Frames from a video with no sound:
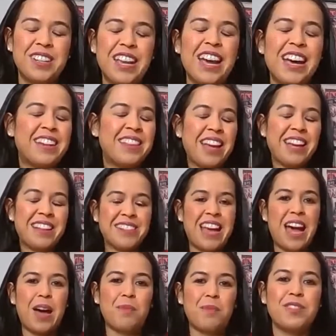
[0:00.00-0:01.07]
Yeah, that's
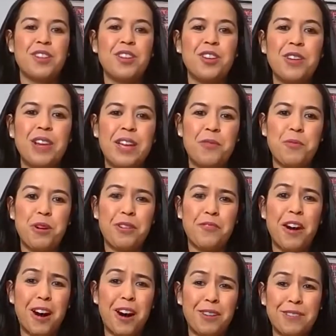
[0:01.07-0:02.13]
absolutely one of
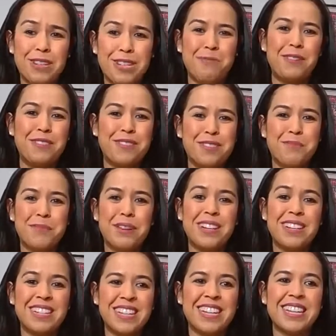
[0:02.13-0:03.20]
our
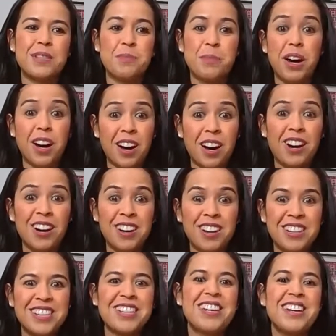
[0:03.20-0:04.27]
responsibilities, but
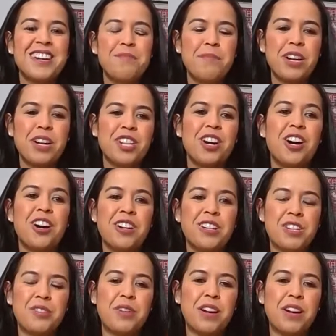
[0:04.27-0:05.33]
hard, much
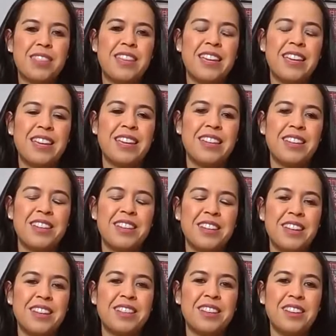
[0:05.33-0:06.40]
harder, I think, in
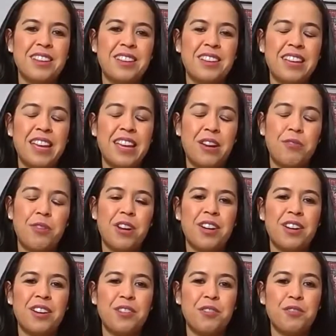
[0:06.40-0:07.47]
the
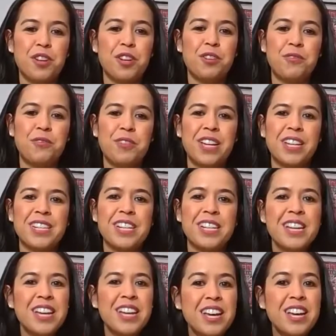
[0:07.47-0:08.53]
era of COVID.
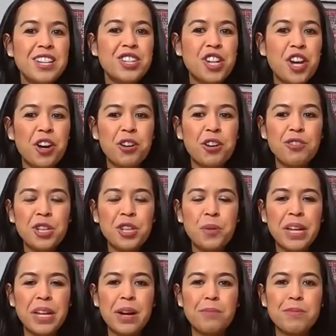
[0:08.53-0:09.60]
Joe, shall
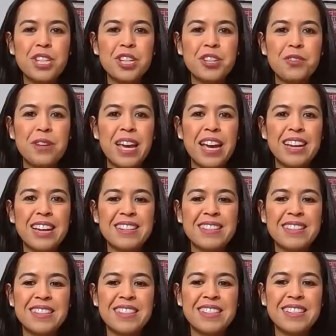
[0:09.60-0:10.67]
we come to you next?